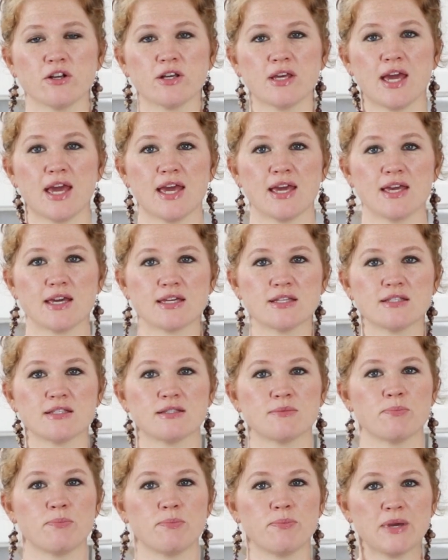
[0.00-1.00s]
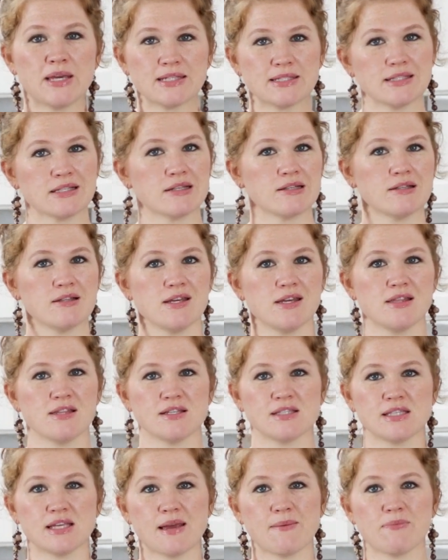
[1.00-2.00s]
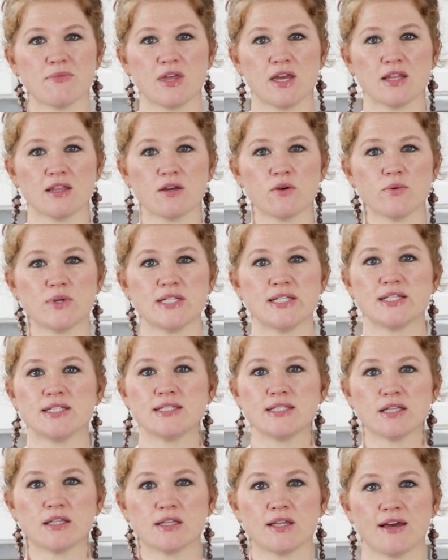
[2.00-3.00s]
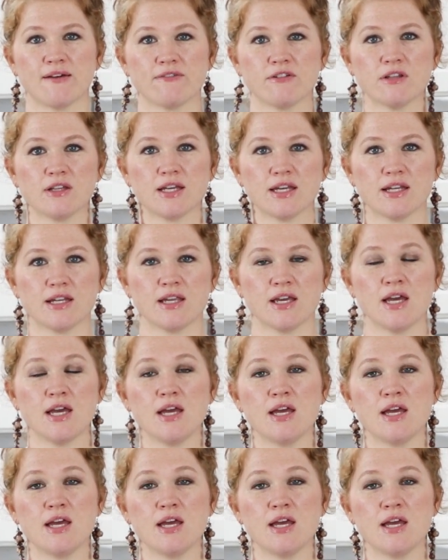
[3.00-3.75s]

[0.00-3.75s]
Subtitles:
your cake is basically the same thing that we did to level it.